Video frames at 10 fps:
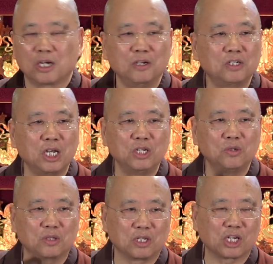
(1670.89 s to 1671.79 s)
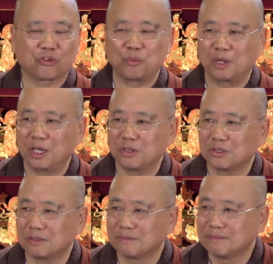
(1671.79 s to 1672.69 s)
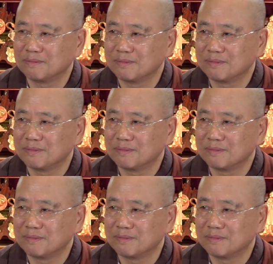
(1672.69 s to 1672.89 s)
Continue the discrimination.